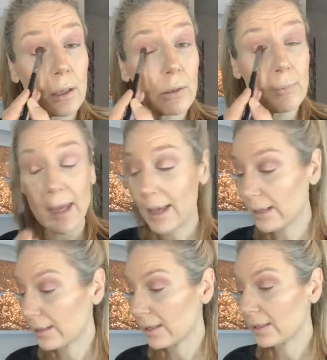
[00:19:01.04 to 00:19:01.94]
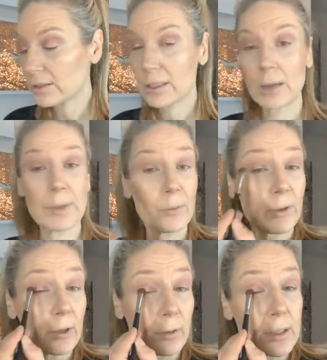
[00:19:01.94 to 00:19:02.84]
matte, and then I come in with
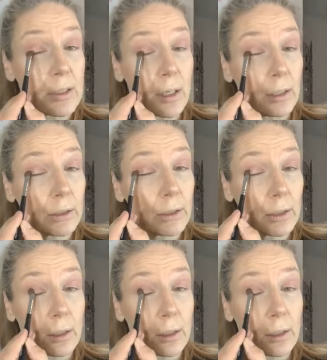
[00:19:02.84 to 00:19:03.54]
the crease color,